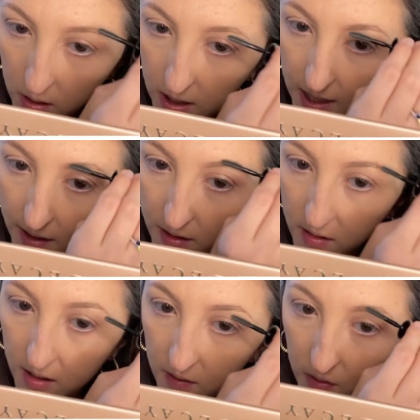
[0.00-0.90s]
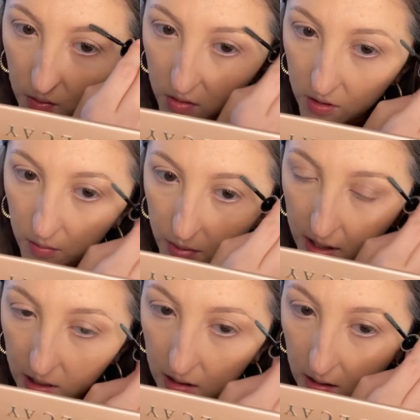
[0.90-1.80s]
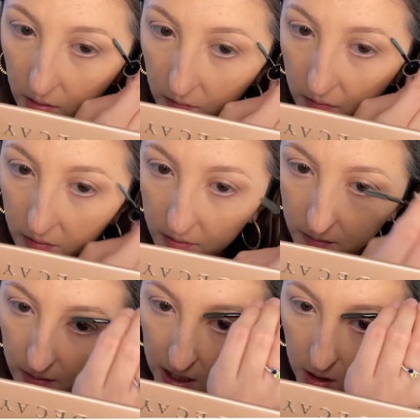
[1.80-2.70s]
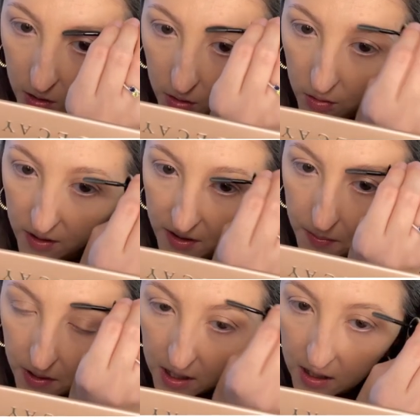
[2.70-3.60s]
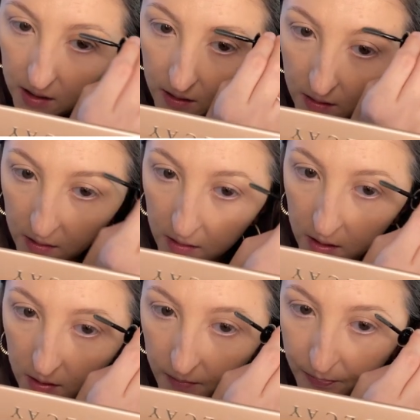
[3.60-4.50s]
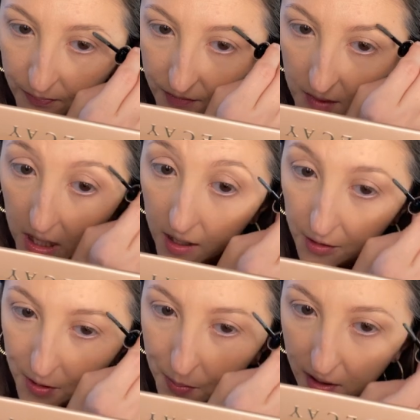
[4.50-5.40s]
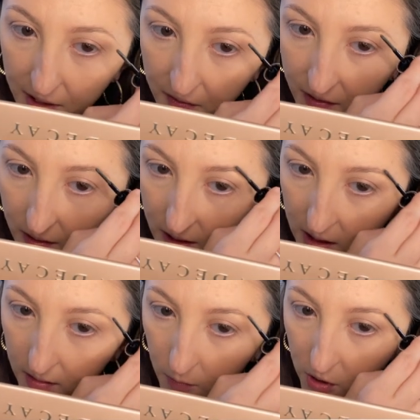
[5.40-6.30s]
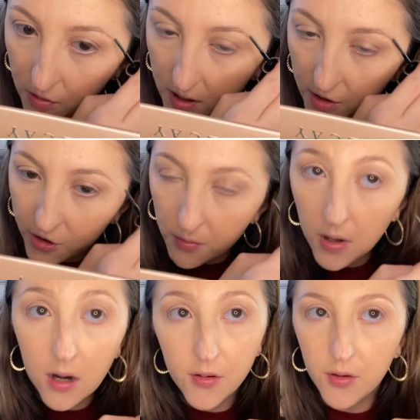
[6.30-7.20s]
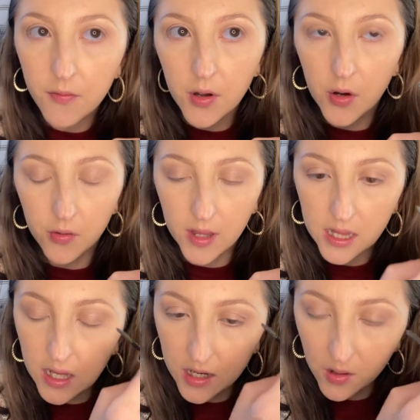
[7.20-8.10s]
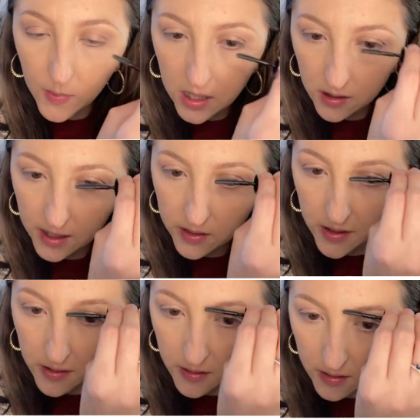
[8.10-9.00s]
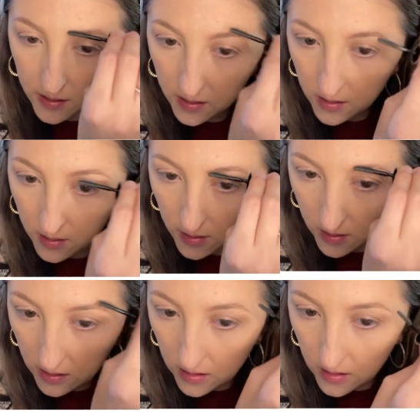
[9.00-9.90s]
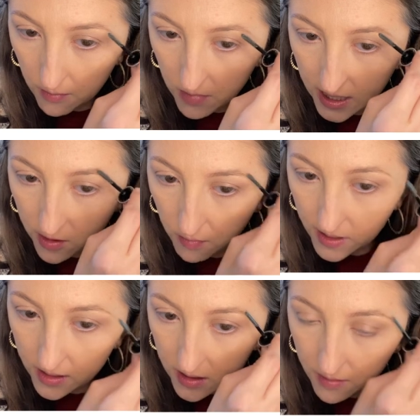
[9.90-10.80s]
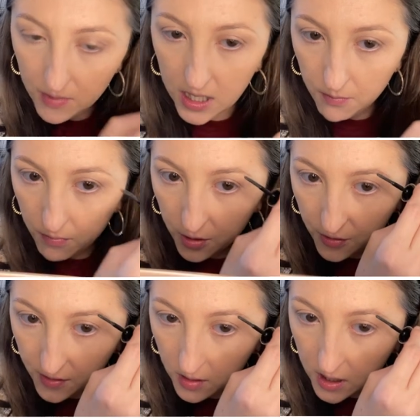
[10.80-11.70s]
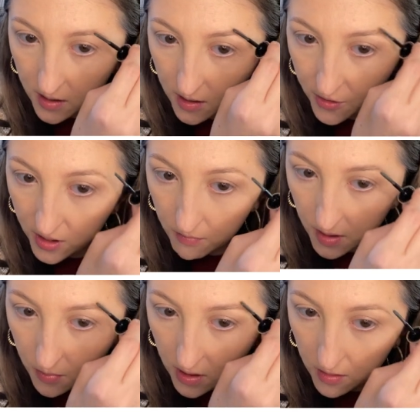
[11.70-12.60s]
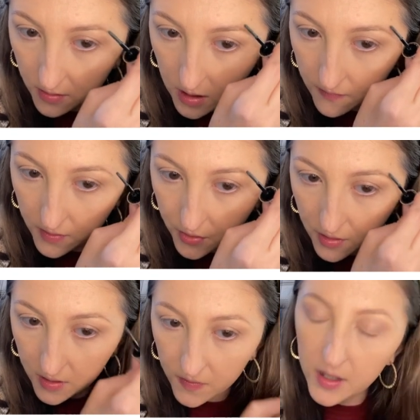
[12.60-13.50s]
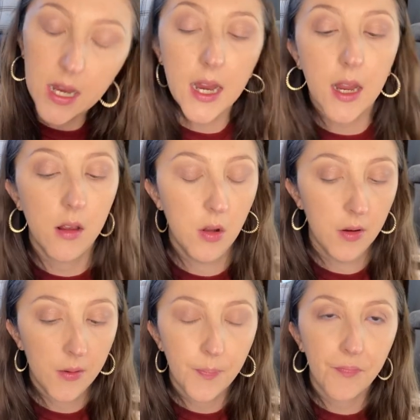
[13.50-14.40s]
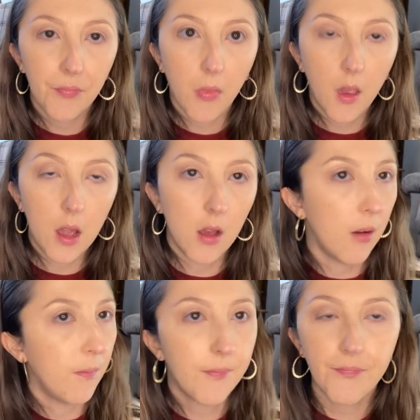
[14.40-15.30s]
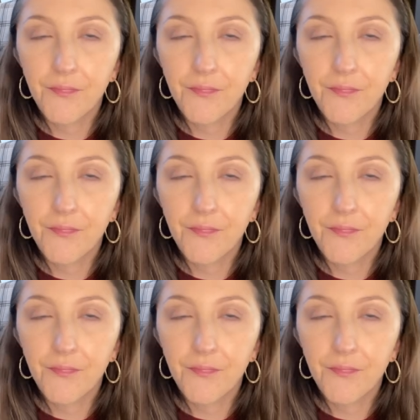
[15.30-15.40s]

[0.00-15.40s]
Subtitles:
It does give you a little bit of like a crispy hairspray feeling when you touch your brows, so if you don't like that, you may not like this. I don't mind it. I'm not personally touching my brows often throughout the day. And